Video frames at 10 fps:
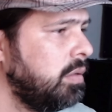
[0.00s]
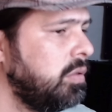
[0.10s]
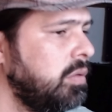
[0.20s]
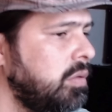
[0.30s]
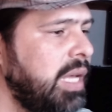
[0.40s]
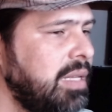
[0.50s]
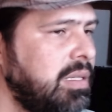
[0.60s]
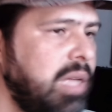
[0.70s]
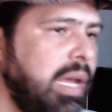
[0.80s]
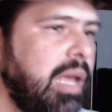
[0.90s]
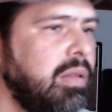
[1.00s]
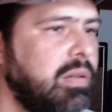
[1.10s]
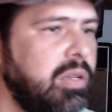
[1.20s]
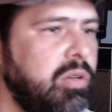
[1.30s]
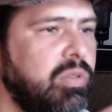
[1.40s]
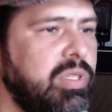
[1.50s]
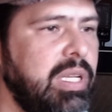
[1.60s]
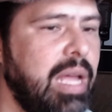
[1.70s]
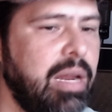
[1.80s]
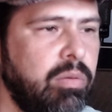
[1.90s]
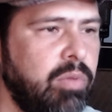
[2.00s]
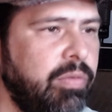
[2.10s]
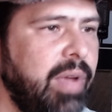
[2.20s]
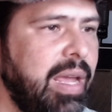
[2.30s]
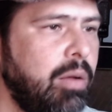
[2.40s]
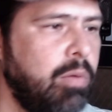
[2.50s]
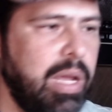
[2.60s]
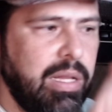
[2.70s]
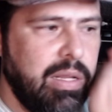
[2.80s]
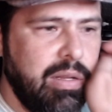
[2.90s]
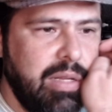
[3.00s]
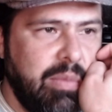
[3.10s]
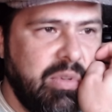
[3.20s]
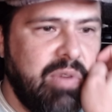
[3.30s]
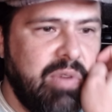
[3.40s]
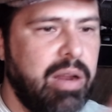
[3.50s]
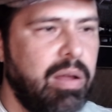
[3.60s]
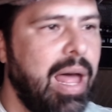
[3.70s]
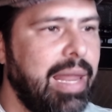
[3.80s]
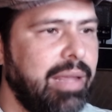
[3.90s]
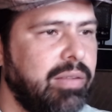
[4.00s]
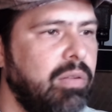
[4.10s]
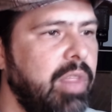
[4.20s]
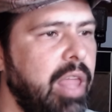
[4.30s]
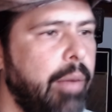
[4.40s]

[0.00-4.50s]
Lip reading: 10 seconds. And you'll see that it will fade away. The name Strato Alex over there.